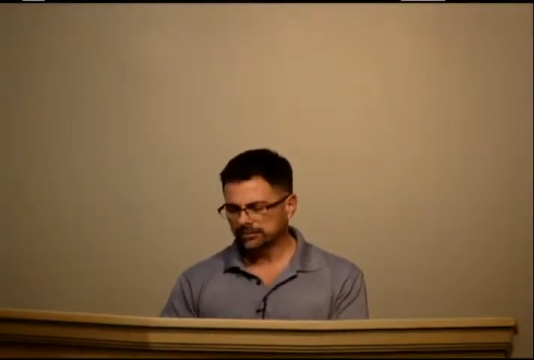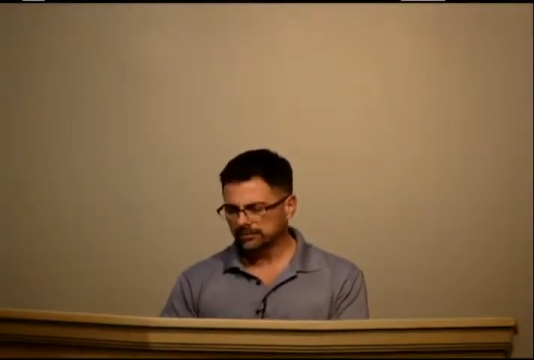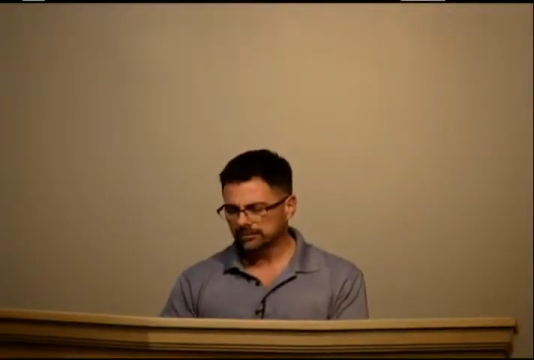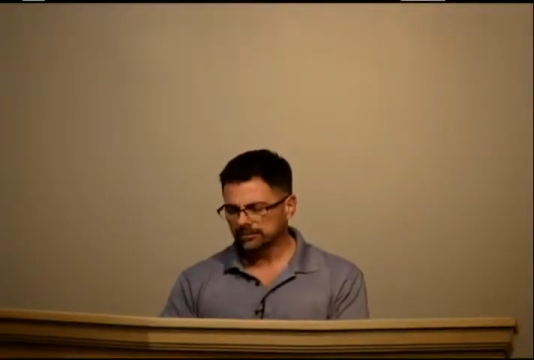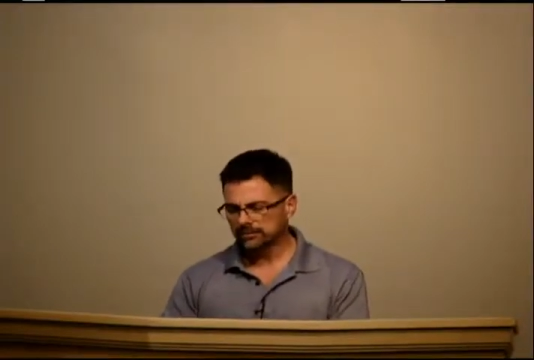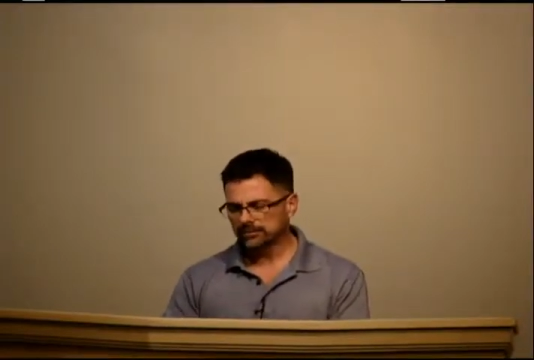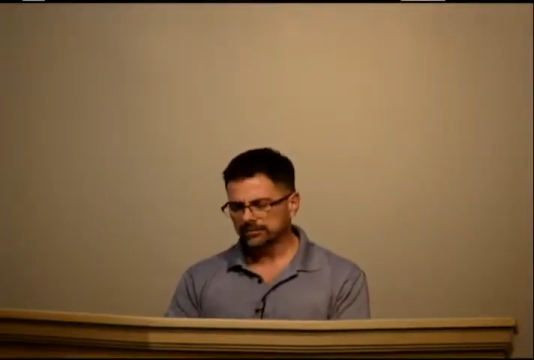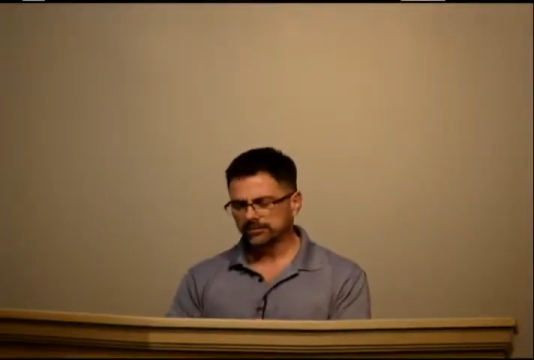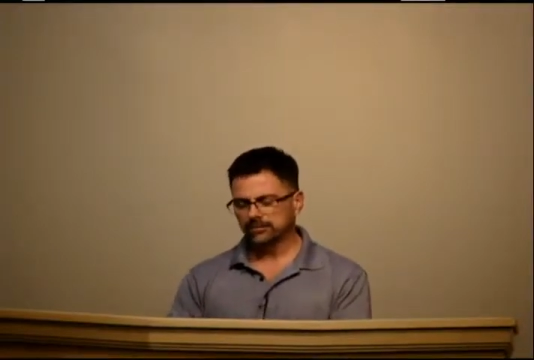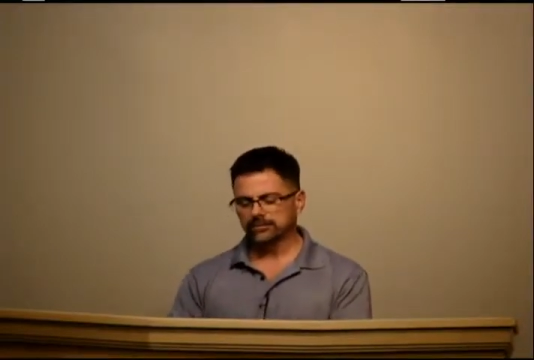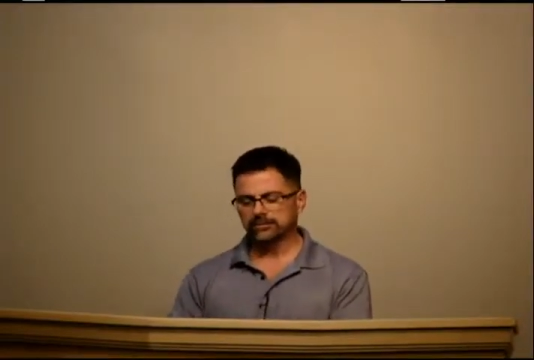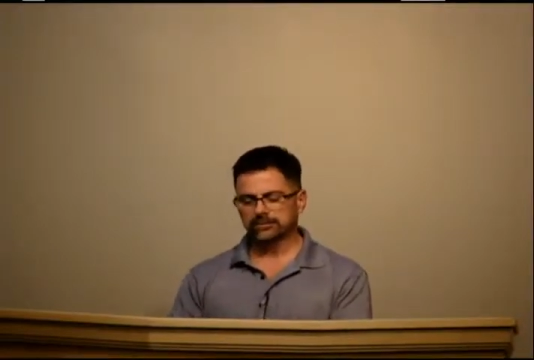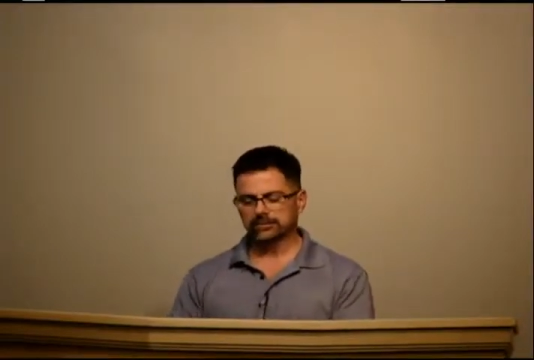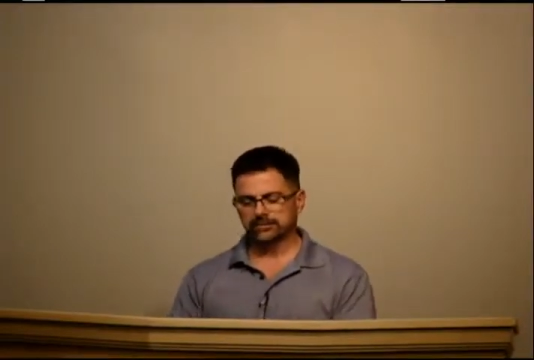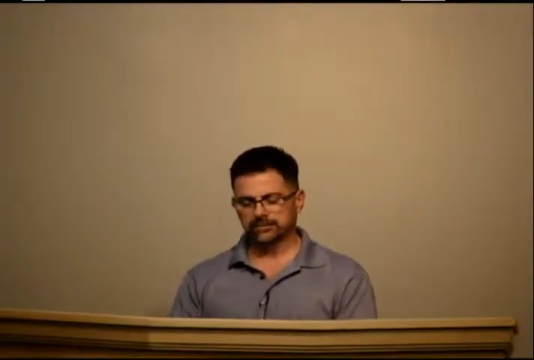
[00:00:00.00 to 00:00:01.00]

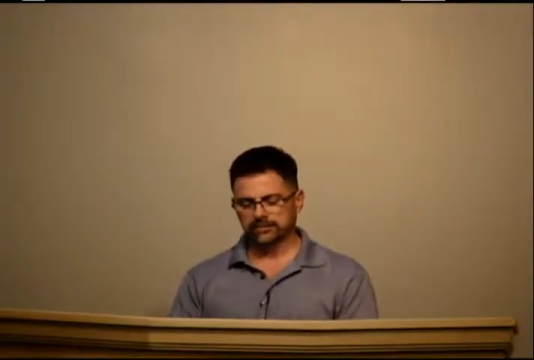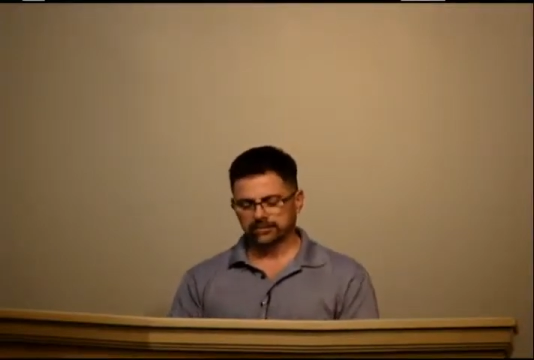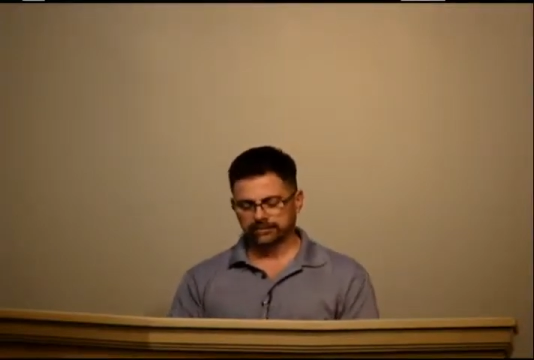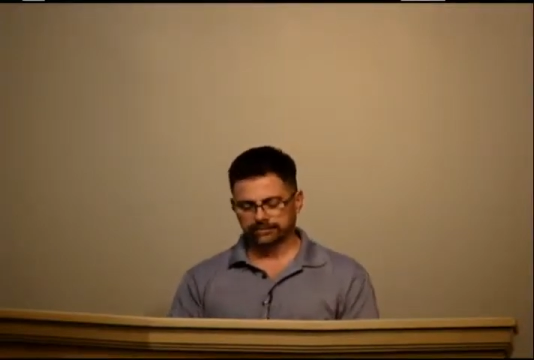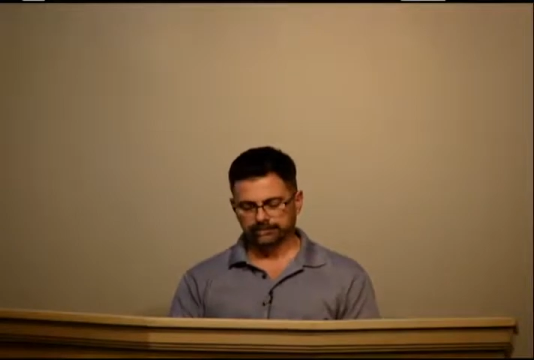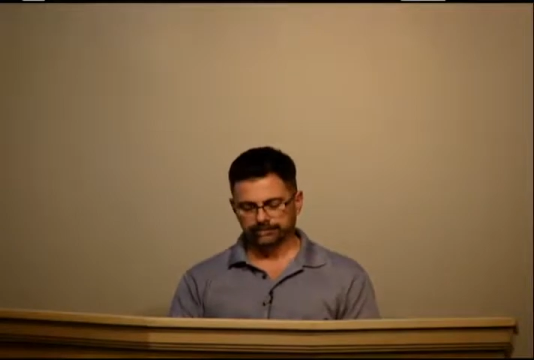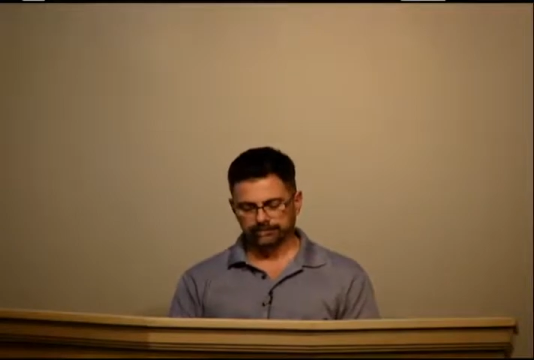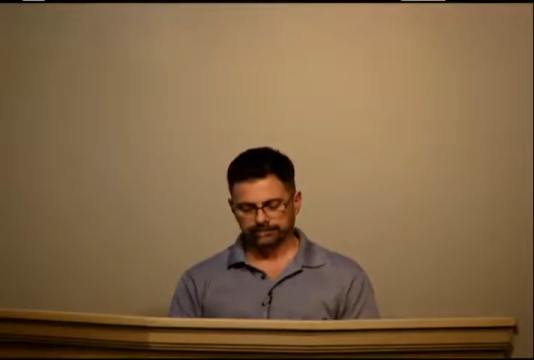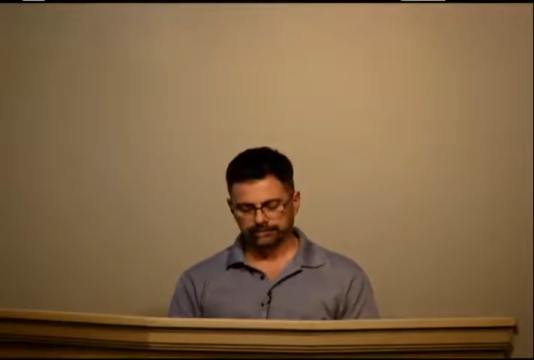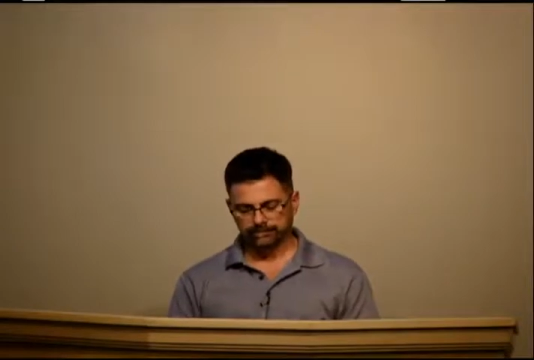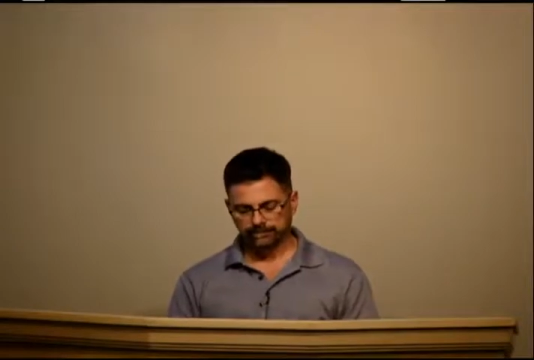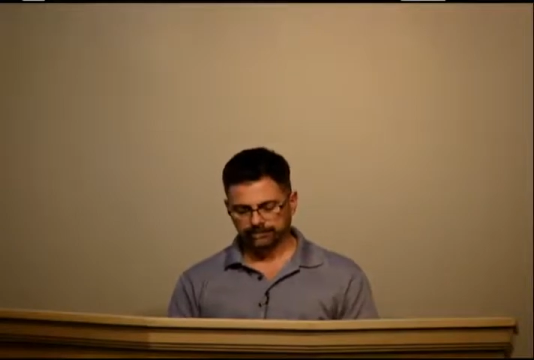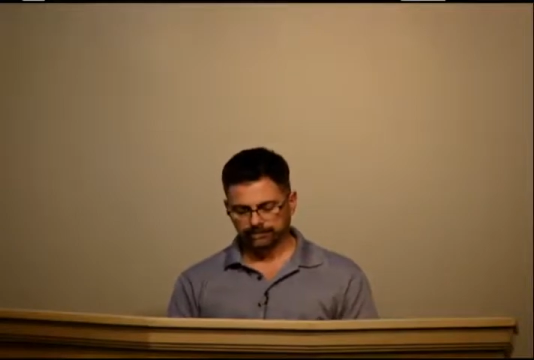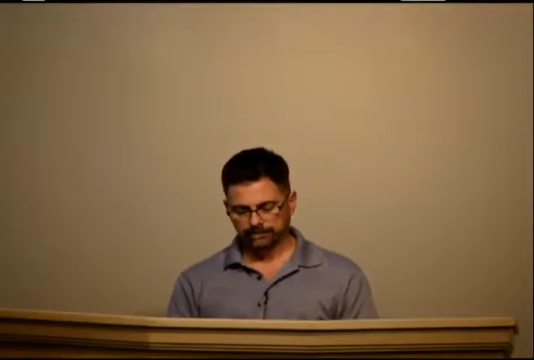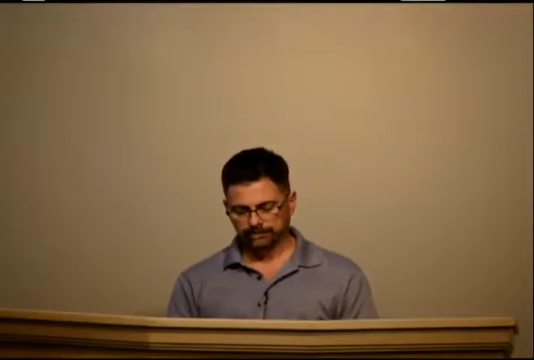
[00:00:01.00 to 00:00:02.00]

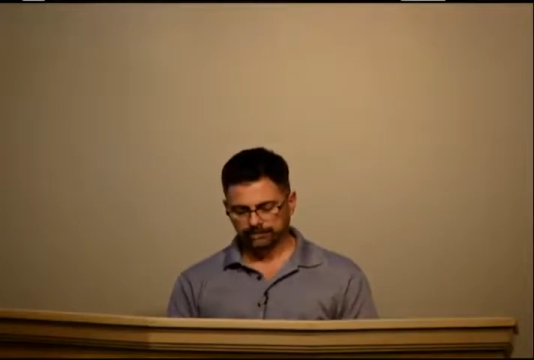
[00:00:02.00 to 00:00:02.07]
[no speech]